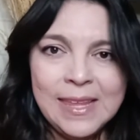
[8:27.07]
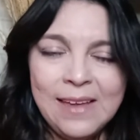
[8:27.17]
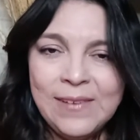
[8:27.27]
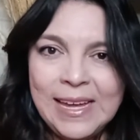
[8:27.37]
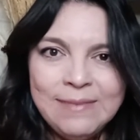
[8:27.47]

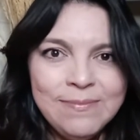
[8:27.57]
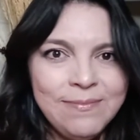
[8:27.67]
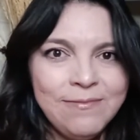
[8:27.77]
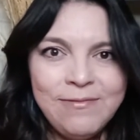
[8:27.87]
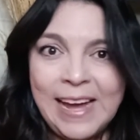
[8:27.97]
if I
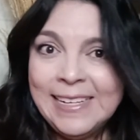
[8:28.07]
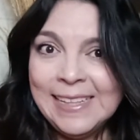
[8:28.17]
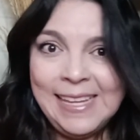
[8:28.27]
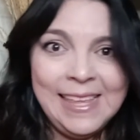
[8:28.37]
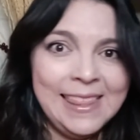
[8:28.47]
find
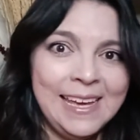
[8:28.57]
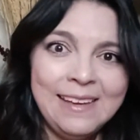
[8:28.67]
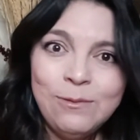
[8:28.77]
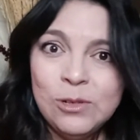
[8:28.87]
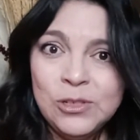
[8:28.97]
a link
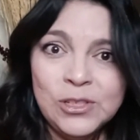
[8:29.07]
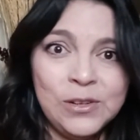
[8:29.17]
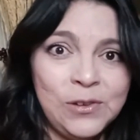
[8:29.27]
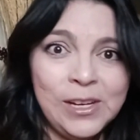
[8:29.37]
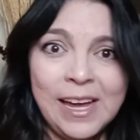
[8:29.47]
that will
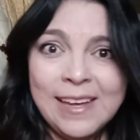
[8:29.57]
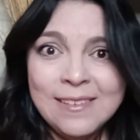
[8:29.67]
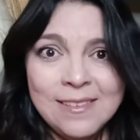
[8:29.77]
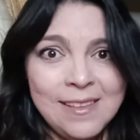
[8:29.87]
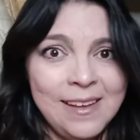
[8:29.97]
serve you
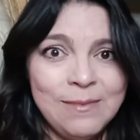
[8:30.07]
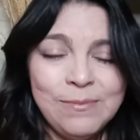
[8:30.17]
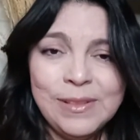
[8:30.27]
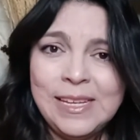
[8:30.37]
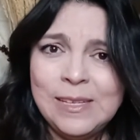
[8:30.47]
guys, then
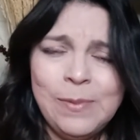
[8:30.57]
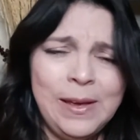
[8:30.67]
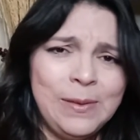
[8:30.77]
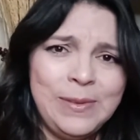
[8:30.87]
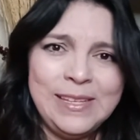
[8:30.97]
please
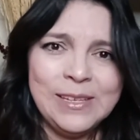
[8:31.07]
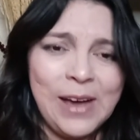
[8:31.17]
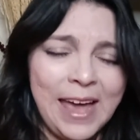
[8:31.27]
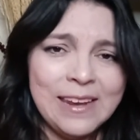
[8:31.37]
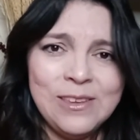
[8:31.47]
by all means go
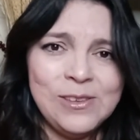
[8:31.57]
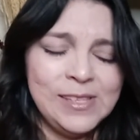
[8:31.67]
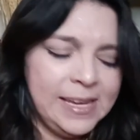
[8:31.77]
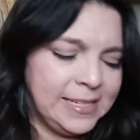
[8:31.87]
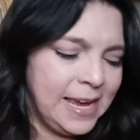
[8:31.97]
ahead and
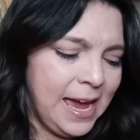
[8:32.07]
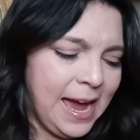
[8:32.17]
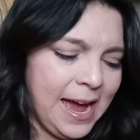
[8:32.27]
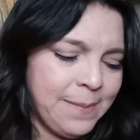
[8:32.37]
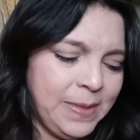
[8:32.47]
use it.
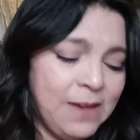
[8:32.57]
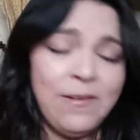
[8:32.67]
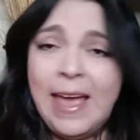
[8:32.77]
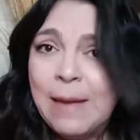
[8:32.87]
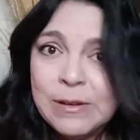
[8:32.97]

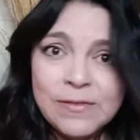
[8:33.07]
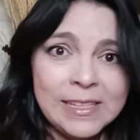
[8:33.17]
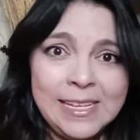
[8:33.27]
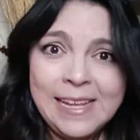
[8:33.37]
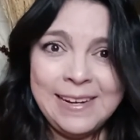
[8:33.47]
If I am
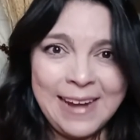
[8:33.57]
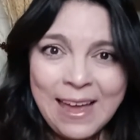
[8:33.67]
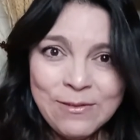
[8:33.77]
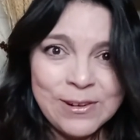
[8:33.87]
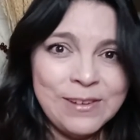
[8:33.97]
affiliated
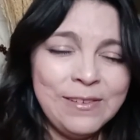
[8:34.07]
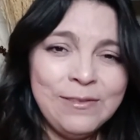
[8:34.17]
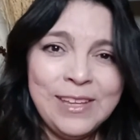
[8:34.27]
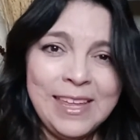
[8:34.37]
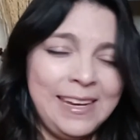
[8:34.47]
ever
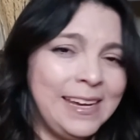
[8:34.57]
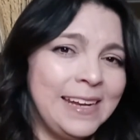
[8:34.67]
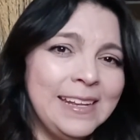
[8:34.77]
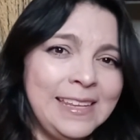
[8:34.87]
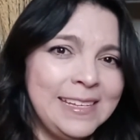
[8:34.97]
with any
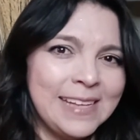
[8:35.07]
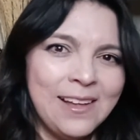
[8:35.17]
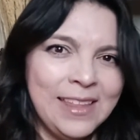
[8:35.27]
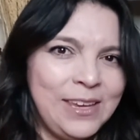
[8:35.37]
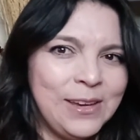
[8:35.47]
kind of links,
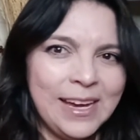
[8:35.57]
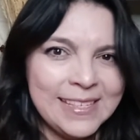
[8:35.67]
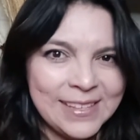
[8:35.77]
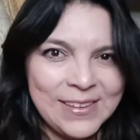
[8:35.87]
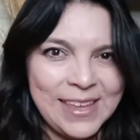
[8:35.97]
I'll let you
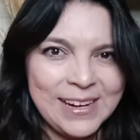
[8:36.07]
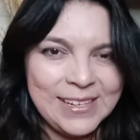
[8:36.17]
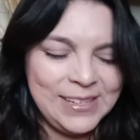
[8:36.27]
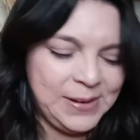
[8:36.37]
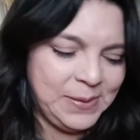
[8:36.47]
guys know there
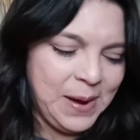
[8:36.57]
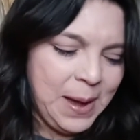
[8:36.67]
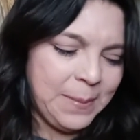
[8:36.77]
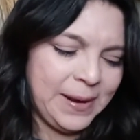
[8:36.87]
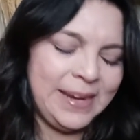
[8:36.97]
too.
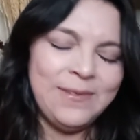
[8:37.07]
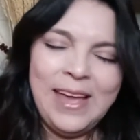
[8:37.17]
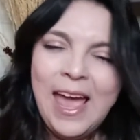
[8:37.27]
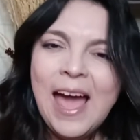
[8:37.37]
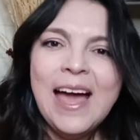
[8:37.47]
But
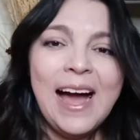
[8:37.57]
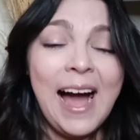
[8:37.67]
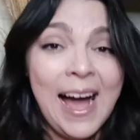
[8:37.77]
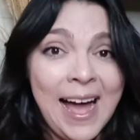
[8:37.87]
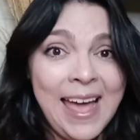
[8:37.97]
anyway,
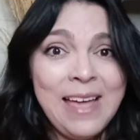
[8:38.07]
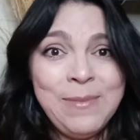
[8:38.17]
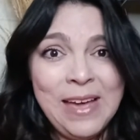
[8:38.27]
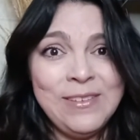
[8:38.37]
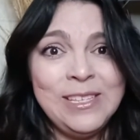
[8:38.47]
I
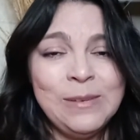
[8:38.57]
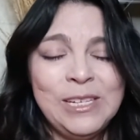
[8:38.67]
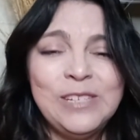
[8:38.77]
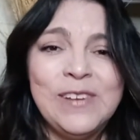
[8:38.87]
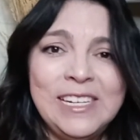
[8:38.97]
am having so
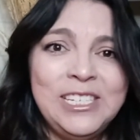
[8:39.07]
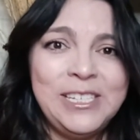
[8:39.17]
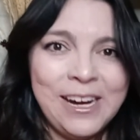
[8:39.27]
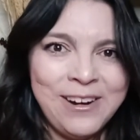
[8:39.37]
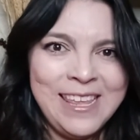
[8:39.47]
much fun
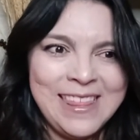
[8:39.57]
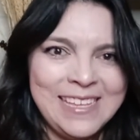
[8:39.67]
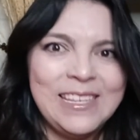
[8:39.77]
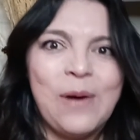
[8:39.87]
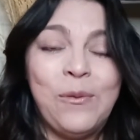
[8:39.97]
sharing
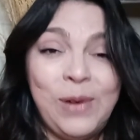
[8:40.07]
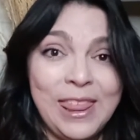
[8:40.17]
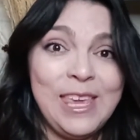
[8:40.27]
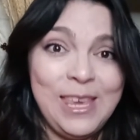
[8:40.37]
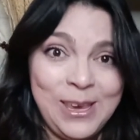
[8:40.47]
this
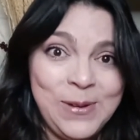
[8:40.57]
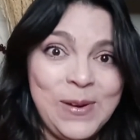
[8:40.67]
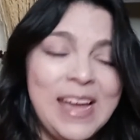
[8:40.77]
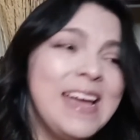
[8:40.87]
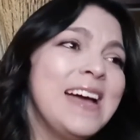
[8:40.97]
with
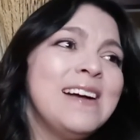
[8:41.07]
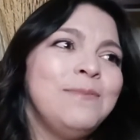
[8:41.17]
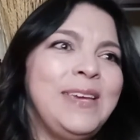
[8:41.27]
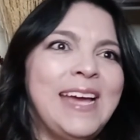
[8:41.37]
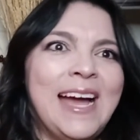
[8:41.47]
you
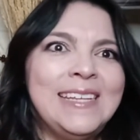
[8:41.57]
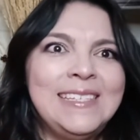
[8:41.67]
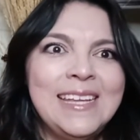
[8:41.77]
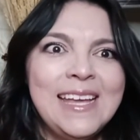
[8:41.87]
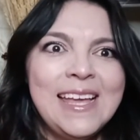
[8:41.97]

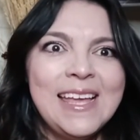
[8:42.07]
because